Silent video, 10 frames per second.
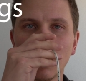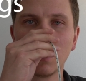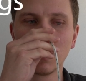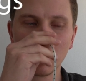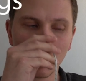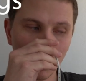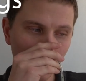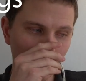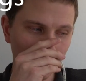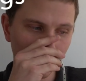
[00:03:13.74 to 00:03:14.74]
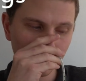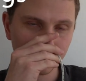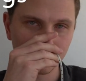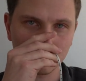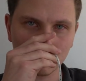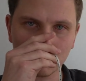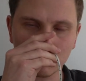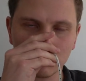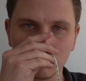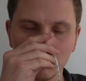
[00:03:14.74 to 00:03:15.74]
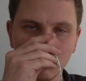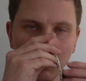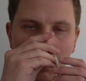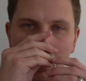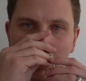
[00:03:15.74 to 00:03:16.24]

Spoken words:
Nothing is said.